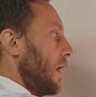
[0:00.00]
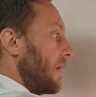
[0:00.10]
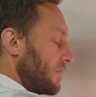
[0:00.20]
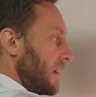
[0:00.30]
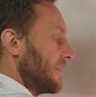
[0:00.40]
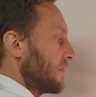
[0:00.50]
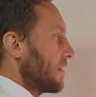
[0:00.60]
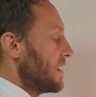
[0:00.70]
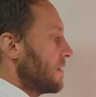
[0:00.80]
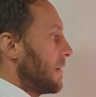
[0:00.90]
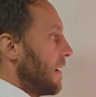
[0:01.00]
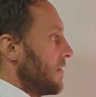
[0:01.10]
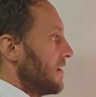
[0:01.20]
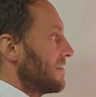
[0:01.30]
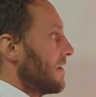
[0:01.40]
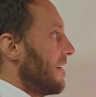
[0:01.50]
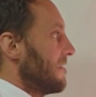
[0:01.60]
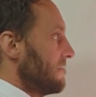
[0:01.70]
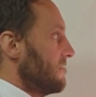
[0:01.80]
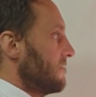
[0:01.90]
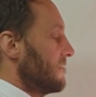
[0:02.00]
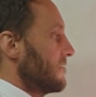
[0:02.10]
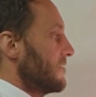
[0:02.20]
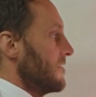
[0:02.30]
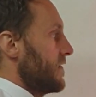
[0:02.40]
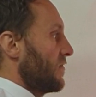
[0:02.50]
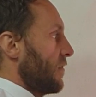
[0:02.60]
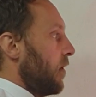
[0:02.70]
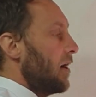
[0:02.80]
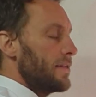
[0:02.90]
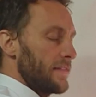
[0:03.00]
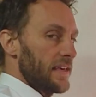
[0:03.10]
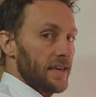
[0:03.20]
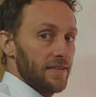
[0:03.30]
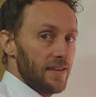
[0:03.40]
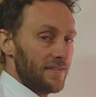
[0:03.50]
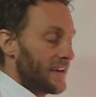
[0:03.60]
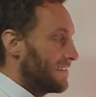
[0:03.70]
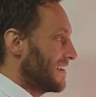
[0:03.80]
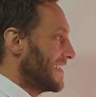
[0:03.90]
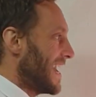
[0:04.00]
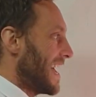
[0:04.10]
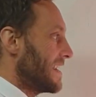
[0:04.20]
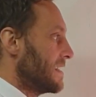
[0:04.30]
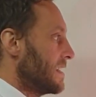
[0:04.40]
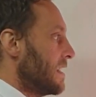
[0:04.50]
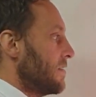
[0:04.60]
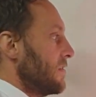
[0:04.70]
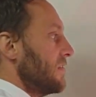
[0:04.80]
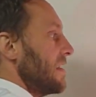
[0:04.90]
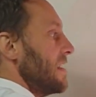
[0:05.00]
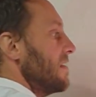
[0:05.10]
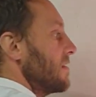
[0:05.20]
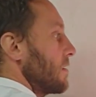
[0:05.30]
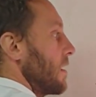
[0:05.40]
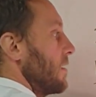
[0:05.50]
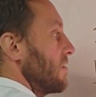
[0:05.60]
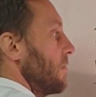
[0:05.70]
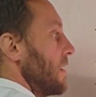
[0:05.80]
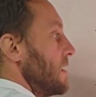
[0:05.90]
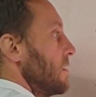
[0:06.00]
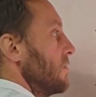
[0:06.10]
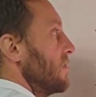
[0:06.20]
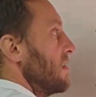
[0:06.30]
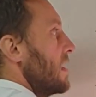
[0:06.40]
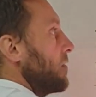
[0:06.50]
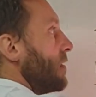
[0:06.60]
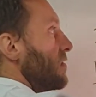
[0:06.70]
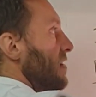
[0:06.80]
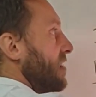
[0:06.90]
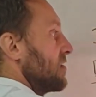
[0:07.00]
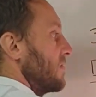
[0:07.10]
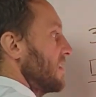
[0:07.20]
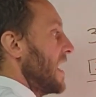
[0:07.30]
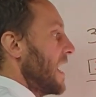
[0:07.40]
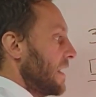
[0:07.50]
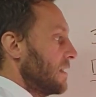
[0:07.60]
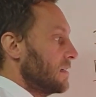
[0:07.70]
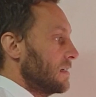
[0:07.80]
I'm going to have to think about this. So I think in this case again, this isn't going to be 0 sets of 10.